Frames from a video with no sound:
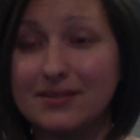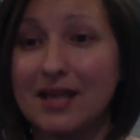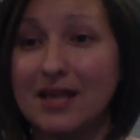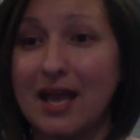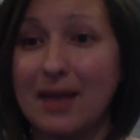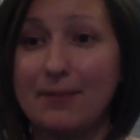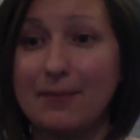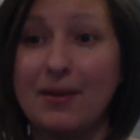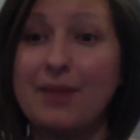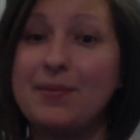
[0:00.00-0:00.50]

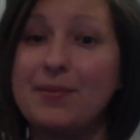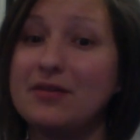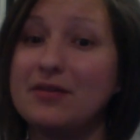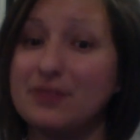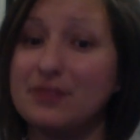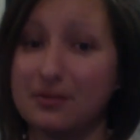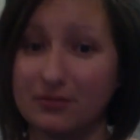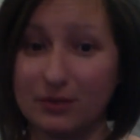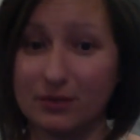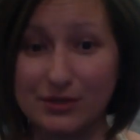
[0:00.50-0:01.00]
And my
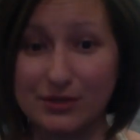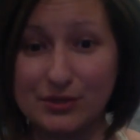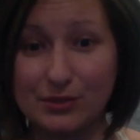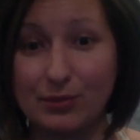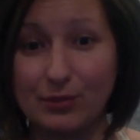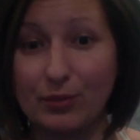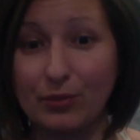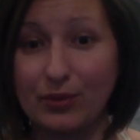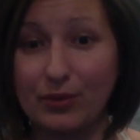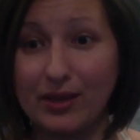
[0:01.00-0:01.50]
pelvic floor is
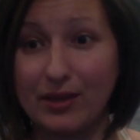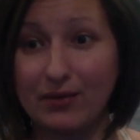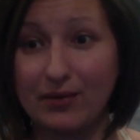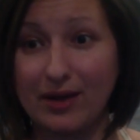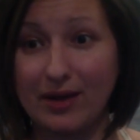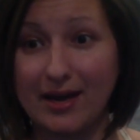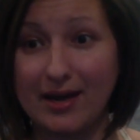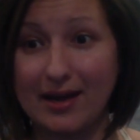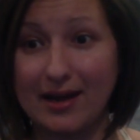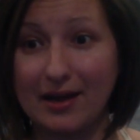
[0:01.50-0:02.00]
super weak
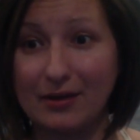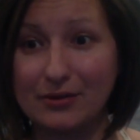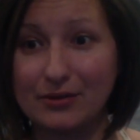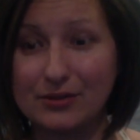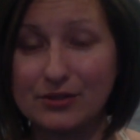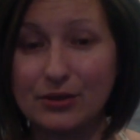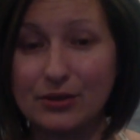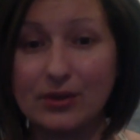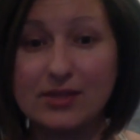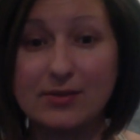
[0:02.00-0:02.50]
right now.
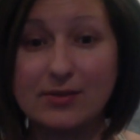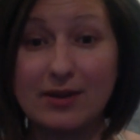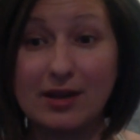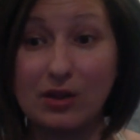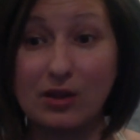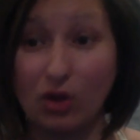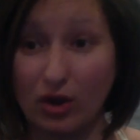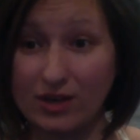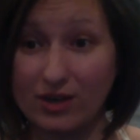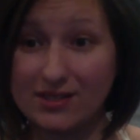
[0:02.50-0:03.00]
So I spent a
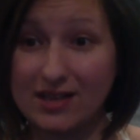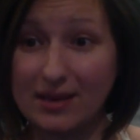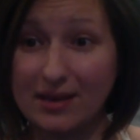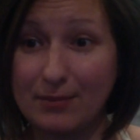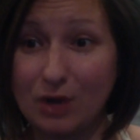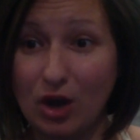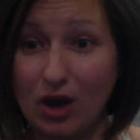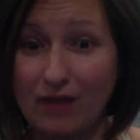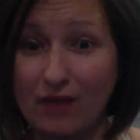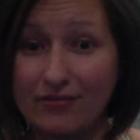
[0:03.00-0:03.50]
lot of time
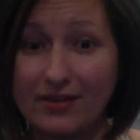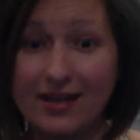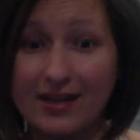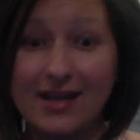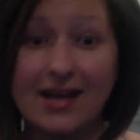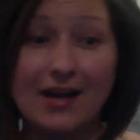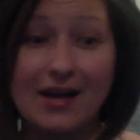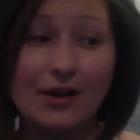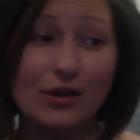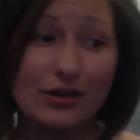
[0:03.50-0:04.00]
coughing,
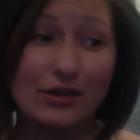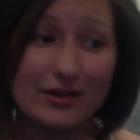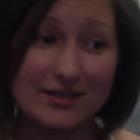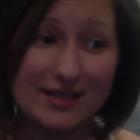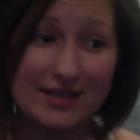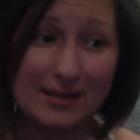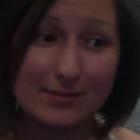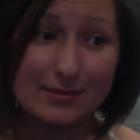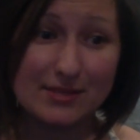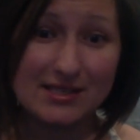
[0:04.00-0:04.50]
a lot of
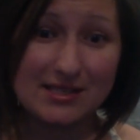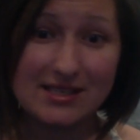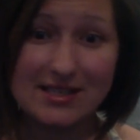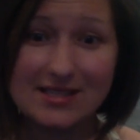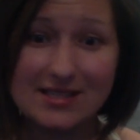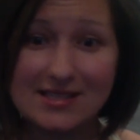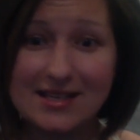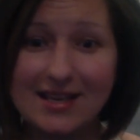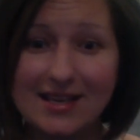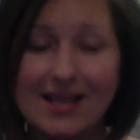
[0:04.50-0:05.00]
time
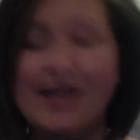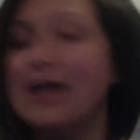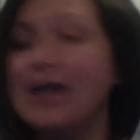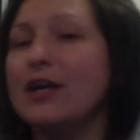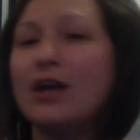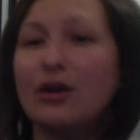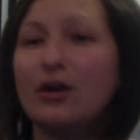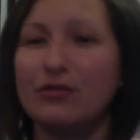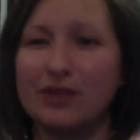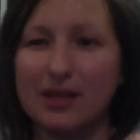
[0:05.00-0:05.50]
sneezing,
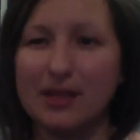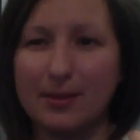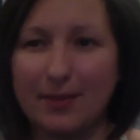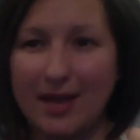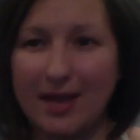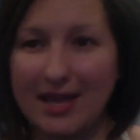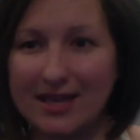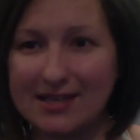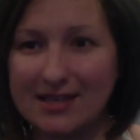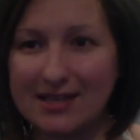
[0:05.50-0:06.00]
not really
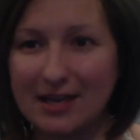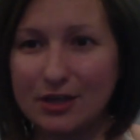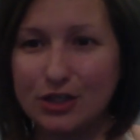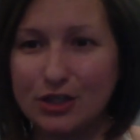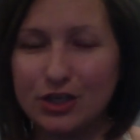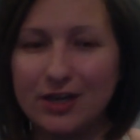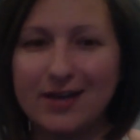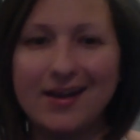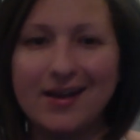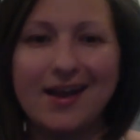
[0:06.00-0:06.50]
paying
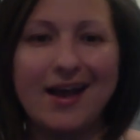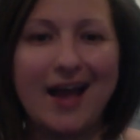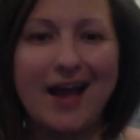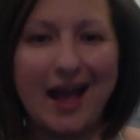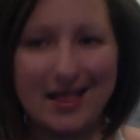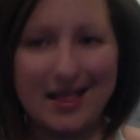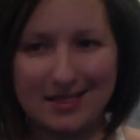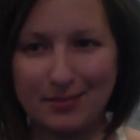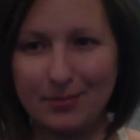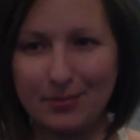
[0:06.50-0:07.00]
attention.
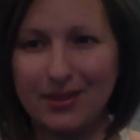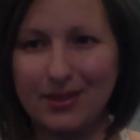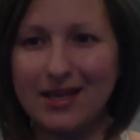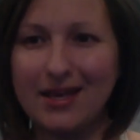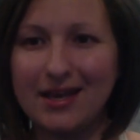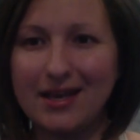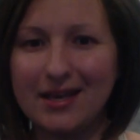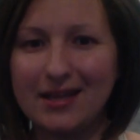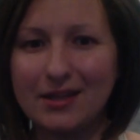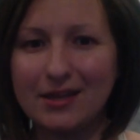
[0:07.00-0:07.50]
At the
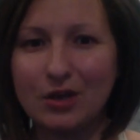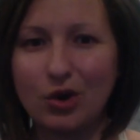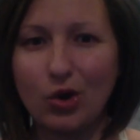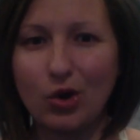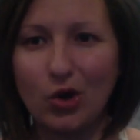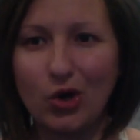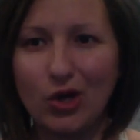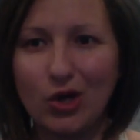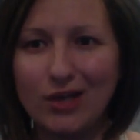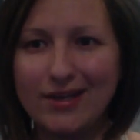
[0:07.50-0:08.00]
beginning of the
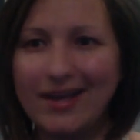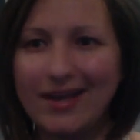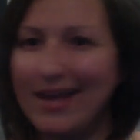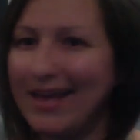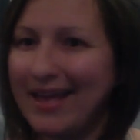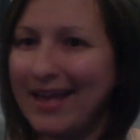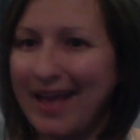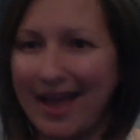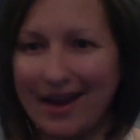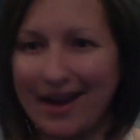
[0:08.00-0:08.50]
cold,
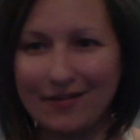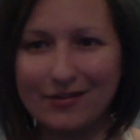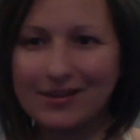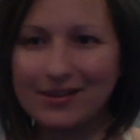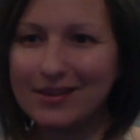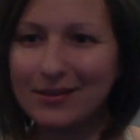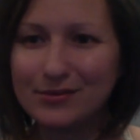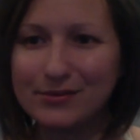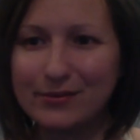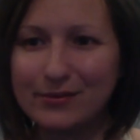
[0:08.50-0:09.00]

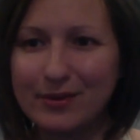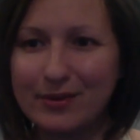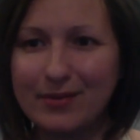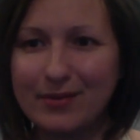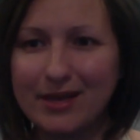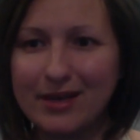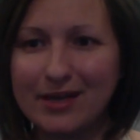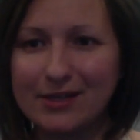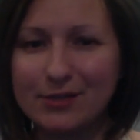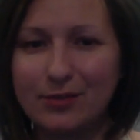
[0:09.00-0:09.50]
everything was being
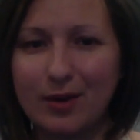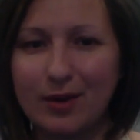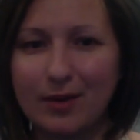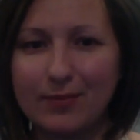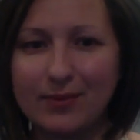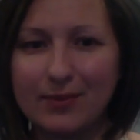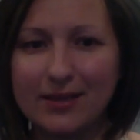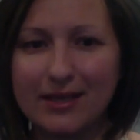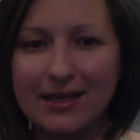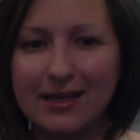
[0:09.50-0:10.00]
managed
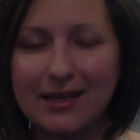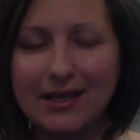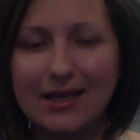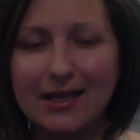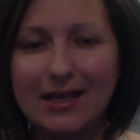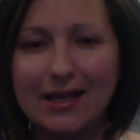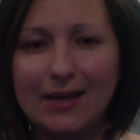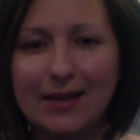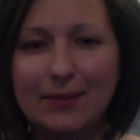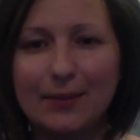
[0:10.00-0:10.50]
properly.
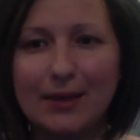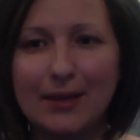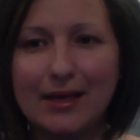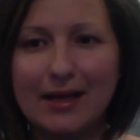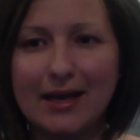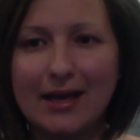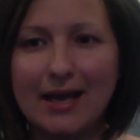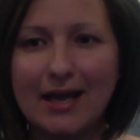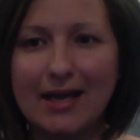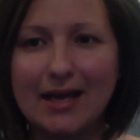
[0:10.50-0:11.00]

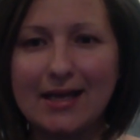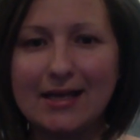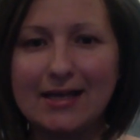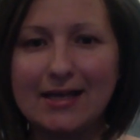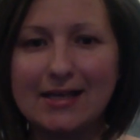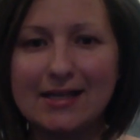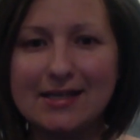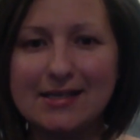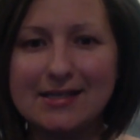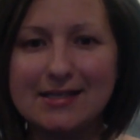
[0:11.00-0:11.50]
But
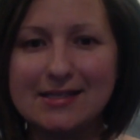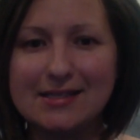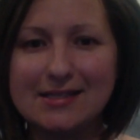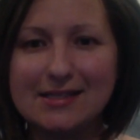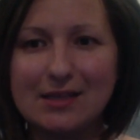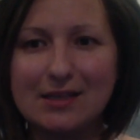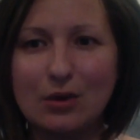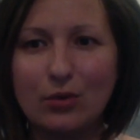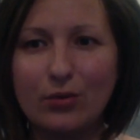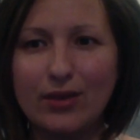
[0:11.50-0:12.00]
as
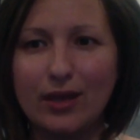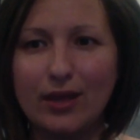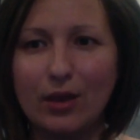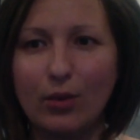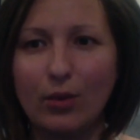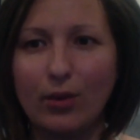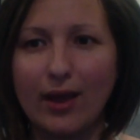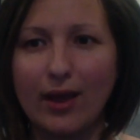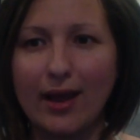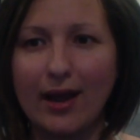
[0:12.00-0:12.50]
the week
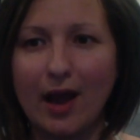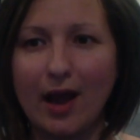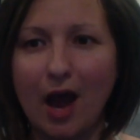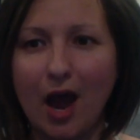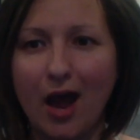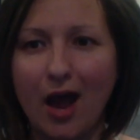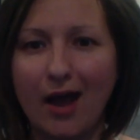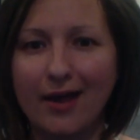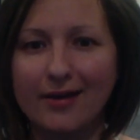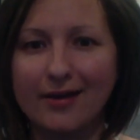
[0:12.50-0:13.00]
went
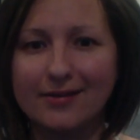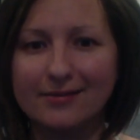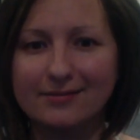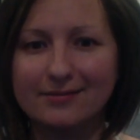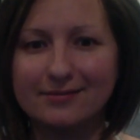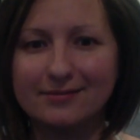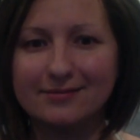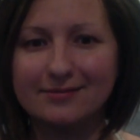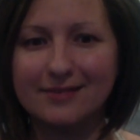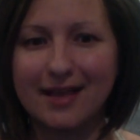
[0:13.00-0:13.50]
on,
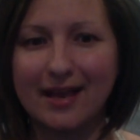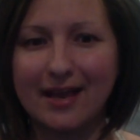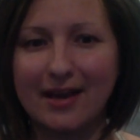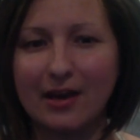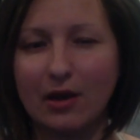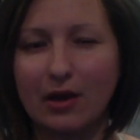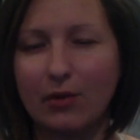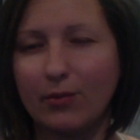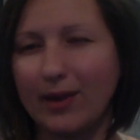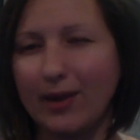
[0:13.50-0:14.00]
and
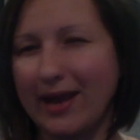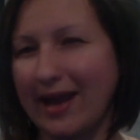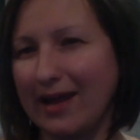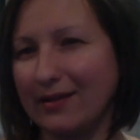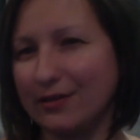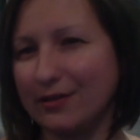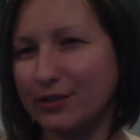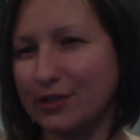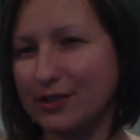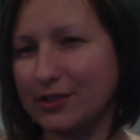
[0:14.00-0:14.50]
now my
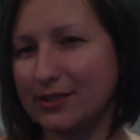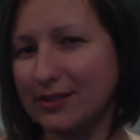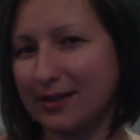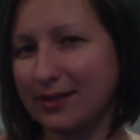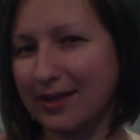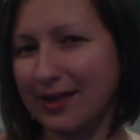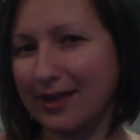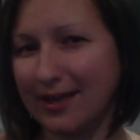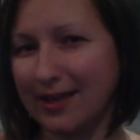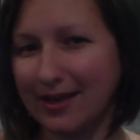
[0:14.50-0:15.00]
allergies are
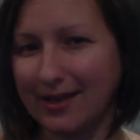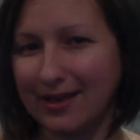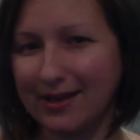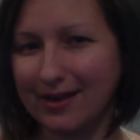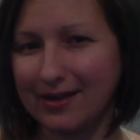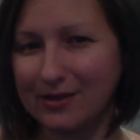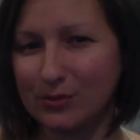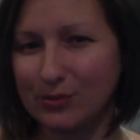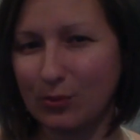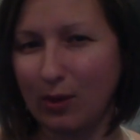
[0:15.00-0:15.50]
kicking
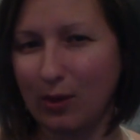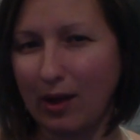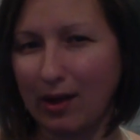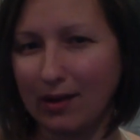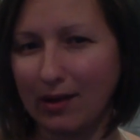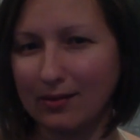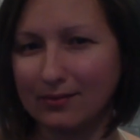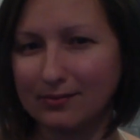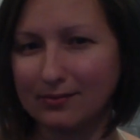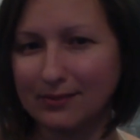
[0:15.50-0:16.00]
in as
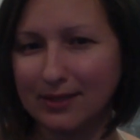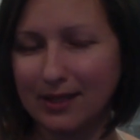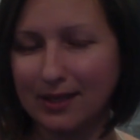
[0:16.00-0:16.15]
well,